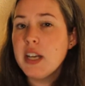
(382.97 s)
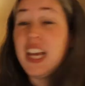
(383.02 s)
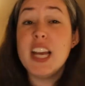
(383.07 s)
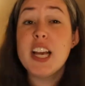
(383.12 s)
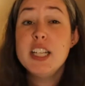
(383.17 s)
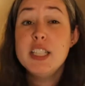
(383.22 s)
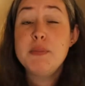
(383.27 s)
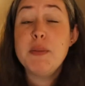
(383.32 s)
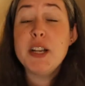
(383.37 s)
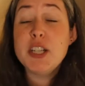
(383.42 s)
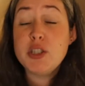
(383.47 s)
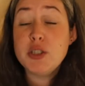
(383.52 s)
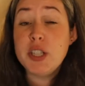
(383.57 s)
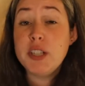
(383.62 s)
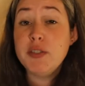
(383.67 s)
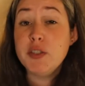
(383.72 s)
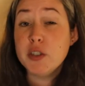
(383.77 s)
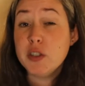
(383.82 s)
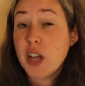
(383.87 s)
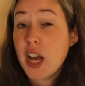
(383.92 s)
especially if
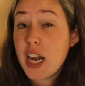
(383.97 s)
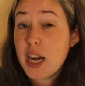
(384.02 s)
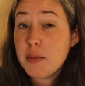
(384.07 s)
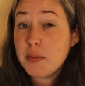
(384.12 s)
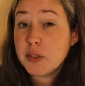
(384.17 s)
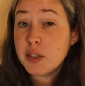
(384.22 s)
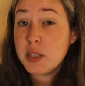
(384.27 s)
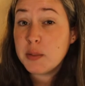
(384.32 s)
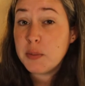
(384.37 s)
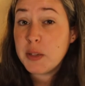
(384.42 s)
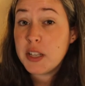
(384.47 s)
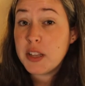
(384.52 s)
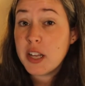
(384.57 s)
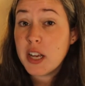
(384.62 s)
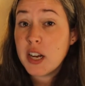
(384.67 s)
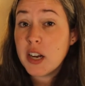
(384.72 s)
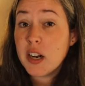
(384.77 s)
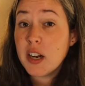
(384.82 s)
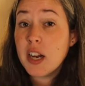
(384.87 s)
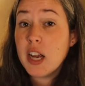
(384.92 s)
you're not able to be
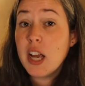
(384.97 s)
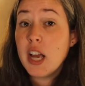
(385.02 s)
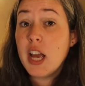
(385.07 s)
there,